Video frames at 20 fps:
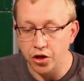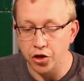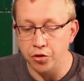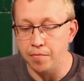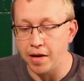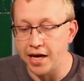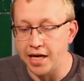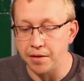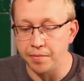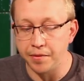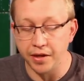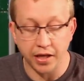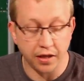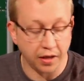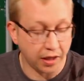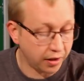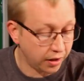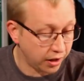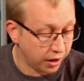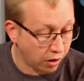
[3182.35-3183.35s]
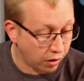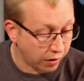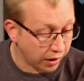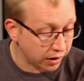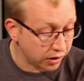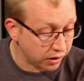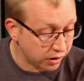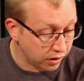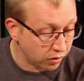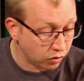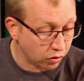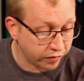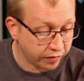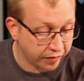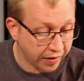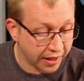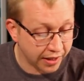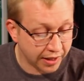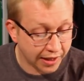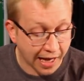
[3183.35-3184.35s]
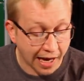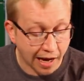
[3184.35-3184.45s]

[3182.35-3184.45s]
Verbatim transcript: who maybe you know I can look further